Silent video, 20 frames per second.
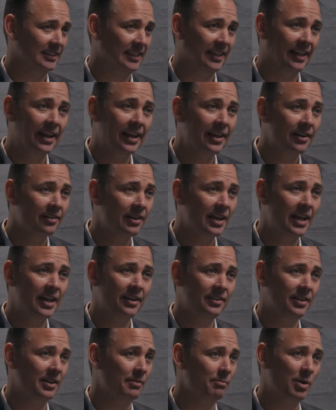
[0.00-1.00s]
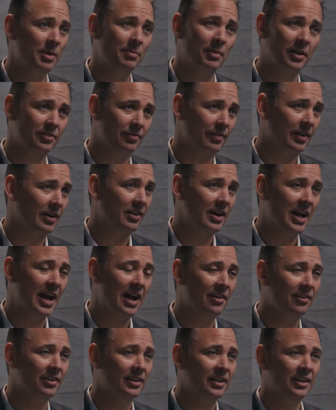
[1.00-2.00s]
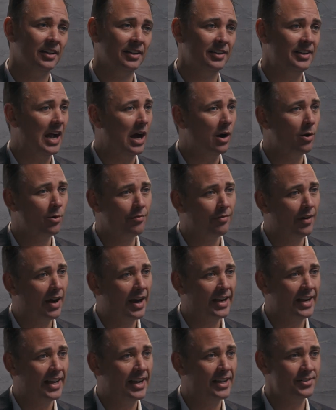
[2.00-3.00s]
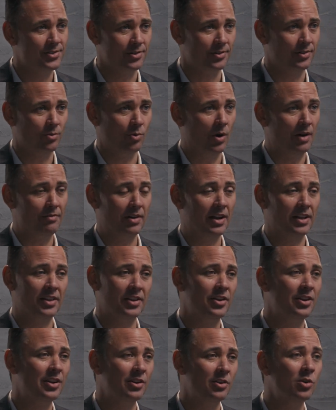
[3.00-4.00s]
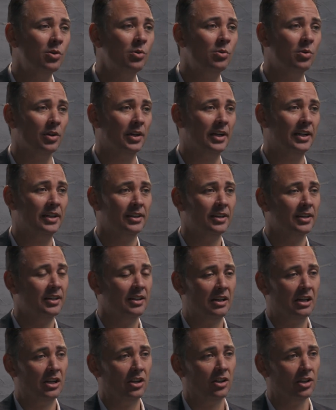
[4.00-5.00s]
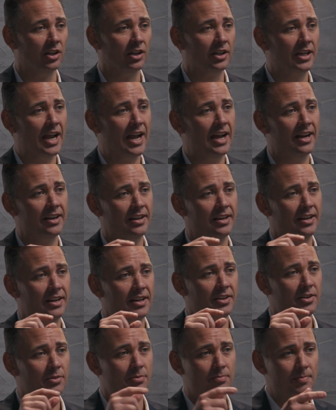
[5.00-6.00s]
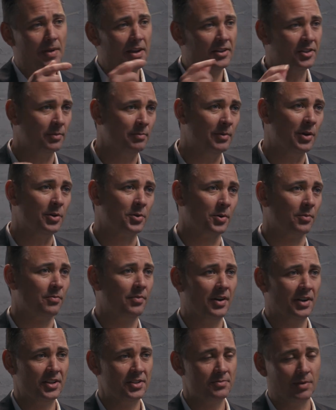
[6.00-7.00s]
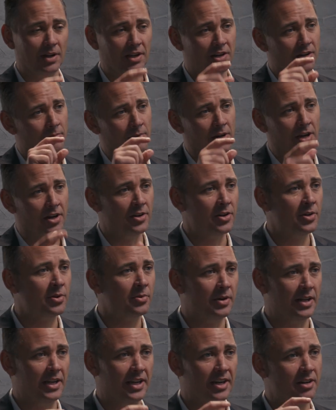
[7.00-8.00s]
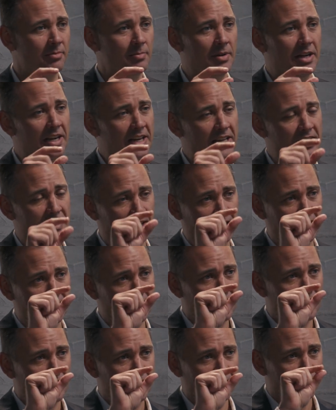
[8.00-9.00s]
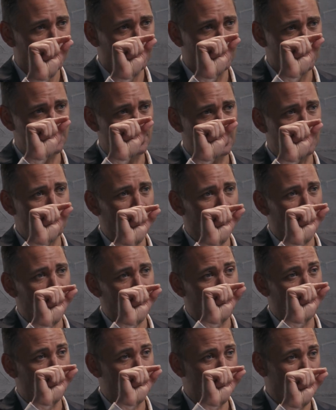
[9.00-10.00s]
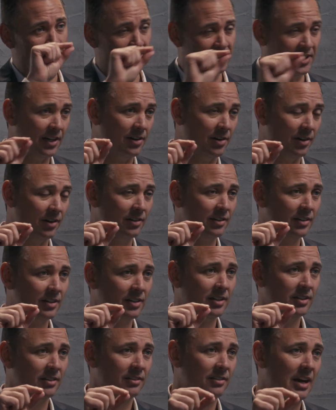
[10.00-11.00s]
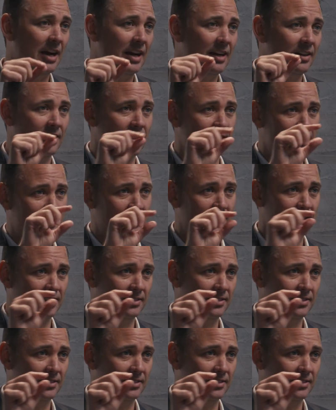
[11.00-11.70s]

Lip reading: to the internet, you can pretty much figure it out. Yahoo Finance, or quite frankly, you can Google it. You've mentioned mutual funds, but it could be annuity, it could be anything. There's typically going to be a ticker, right? That's